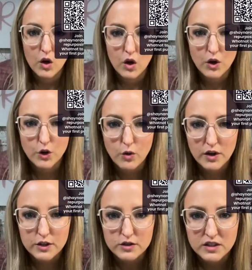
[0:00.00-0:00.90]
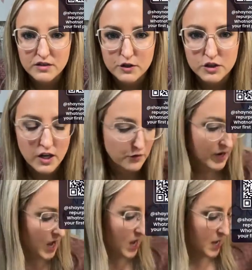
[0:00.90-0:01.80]
You are using the fusion kind, right?
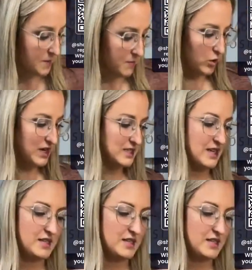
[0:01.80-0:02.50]
What is this?